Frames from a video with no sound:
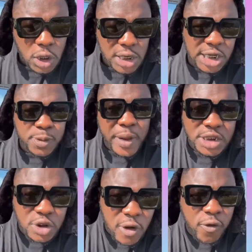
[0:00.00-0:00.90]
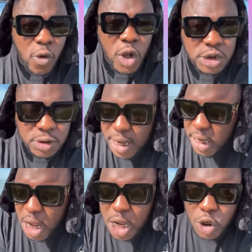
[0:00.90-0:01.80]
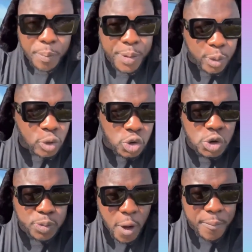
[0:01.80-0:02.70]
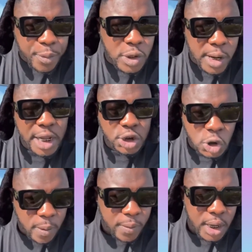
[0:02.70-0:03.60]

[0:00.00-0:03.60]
despite you know for what you make your people to spoil people them a job.